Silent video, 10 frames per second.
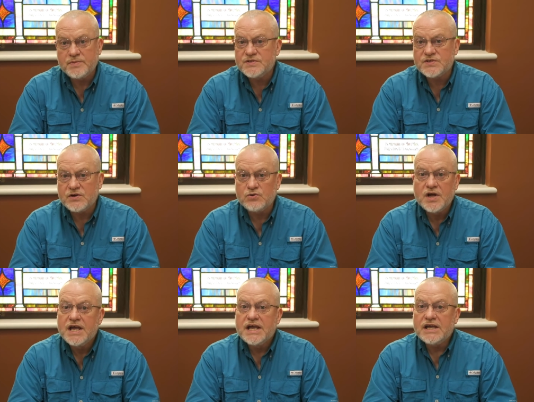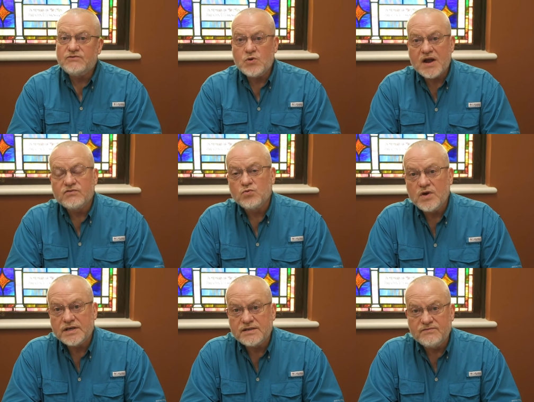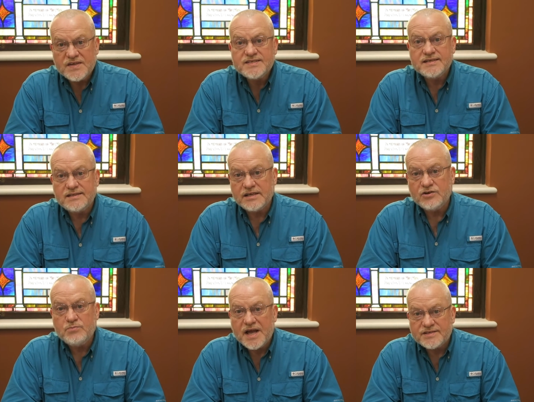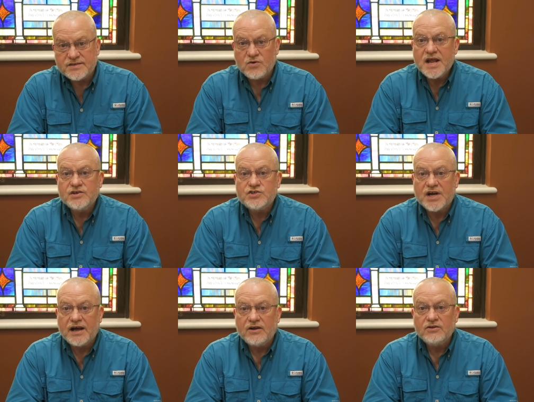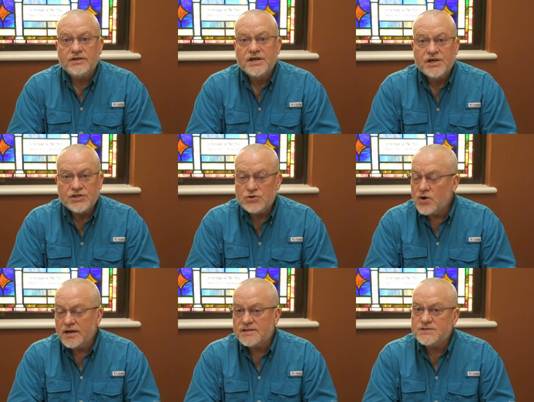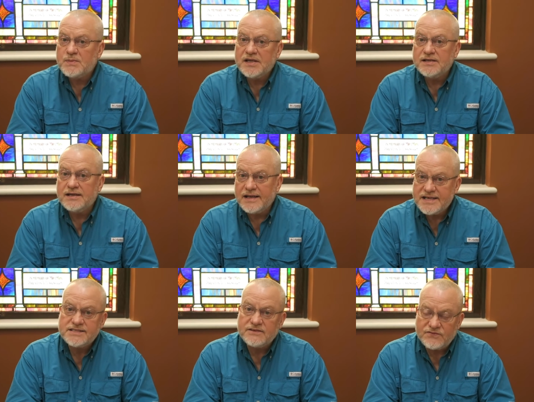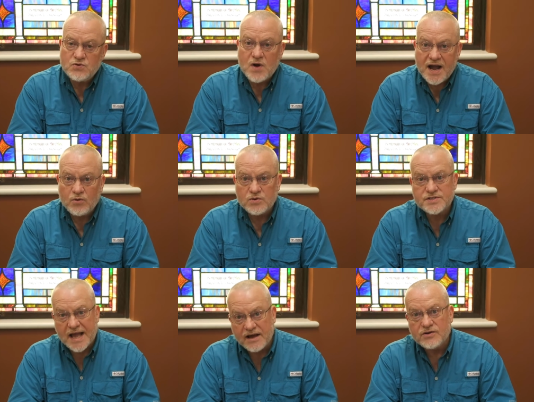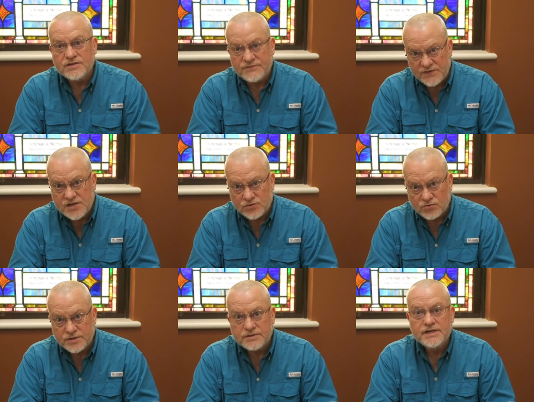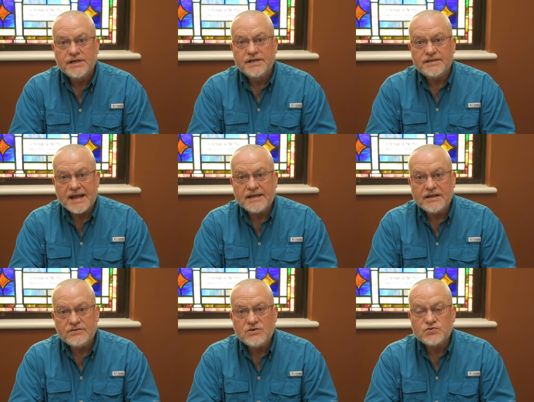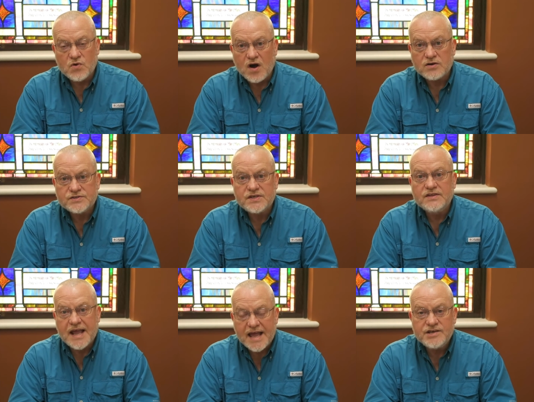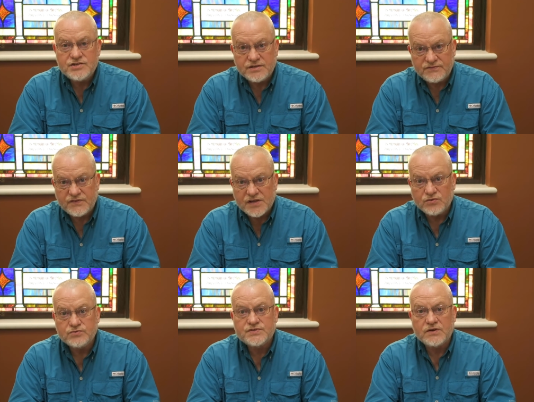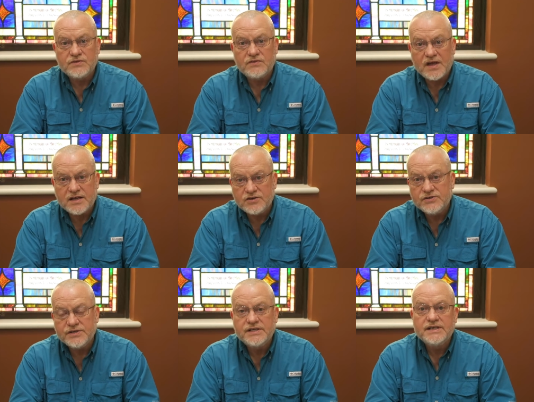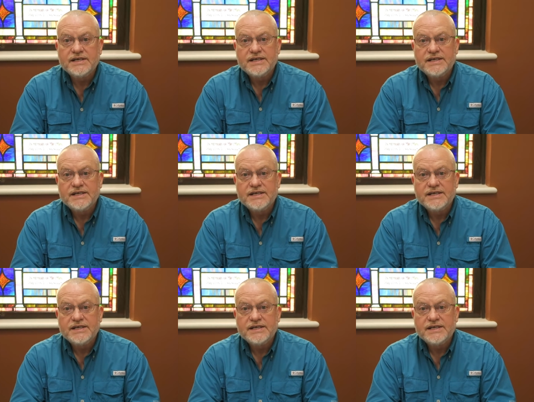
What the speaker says: And so if you ever went to visit them as a grandchild, you got to spend at least a few hours out in the field taking those rocks to the edge of the field so that they could